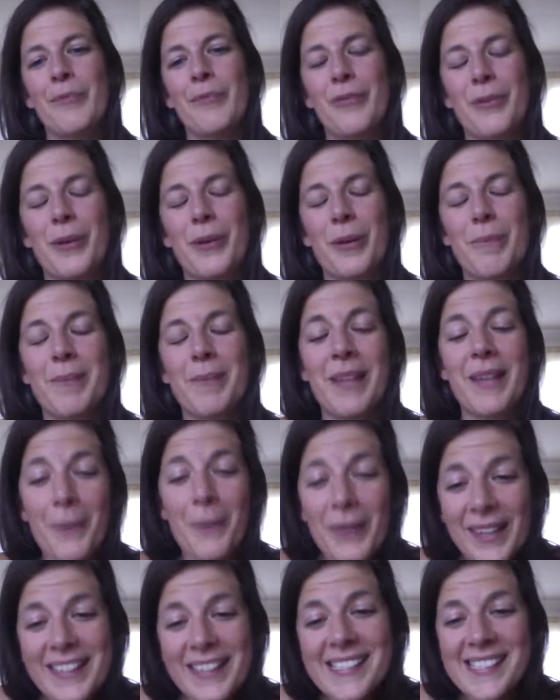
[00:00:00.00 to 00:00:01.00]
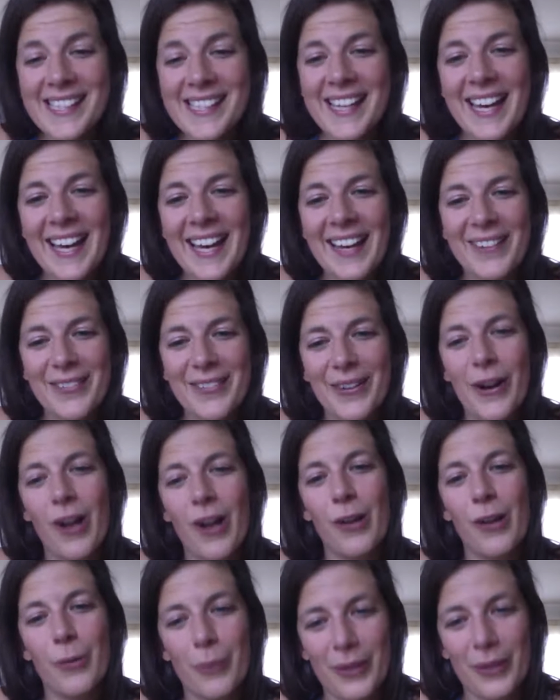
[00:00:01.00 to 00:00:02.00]
for being with us today and for
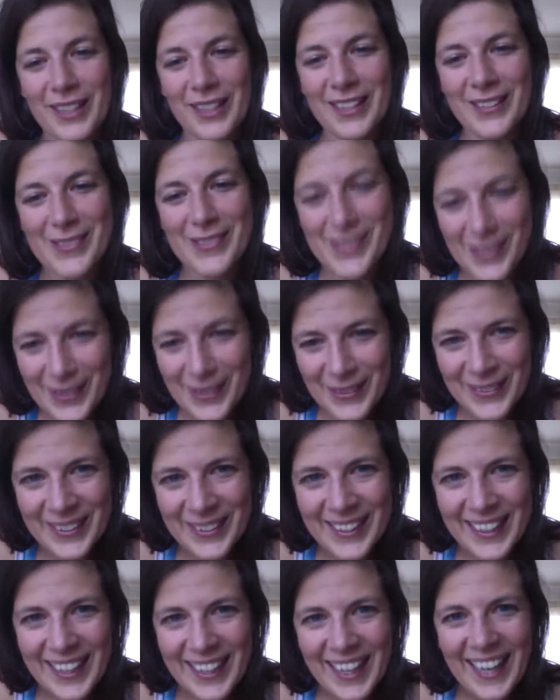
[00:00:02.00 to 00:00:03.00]
all the work that you do.